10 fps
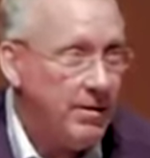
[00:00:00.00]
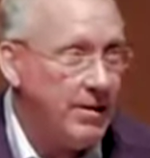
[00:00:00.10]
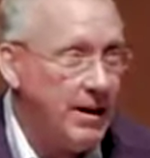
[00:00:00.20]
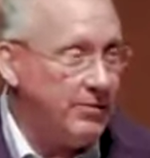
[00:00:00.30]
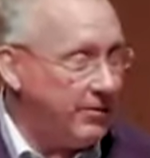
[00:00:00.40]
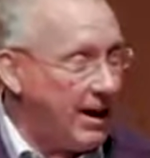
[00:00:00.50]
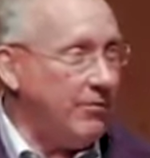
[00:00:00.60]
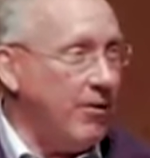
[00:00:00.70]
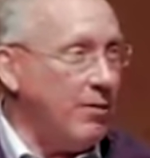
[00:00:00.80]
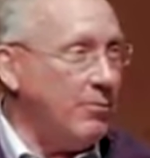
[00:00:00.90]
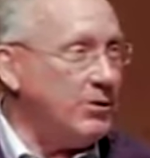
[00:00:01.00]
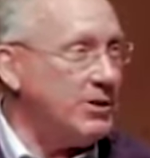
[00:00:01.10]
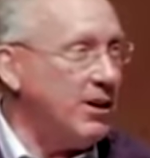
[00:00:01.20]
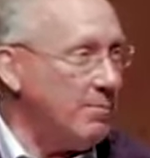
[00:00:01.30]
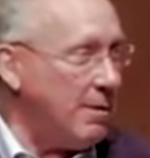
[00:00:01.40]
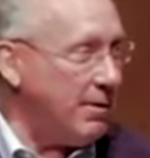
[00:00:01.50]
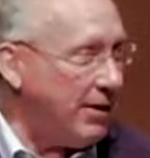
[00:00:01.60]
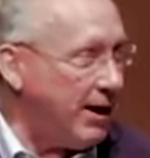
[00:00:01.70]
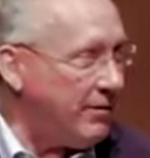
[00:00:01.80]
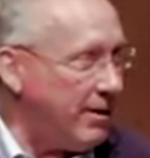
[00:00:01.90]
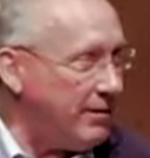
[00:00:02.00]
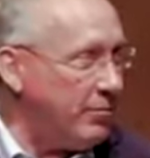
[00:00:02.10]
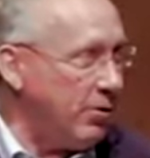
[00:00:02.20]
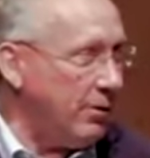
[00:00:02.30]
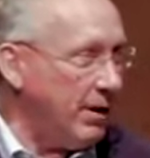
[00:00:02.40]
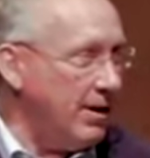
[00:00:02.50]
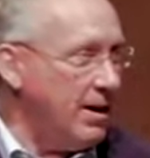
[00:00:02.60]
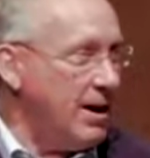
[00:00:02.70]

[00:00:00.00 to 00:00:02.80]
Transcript: And that farm was settled by my grandfather from Norway.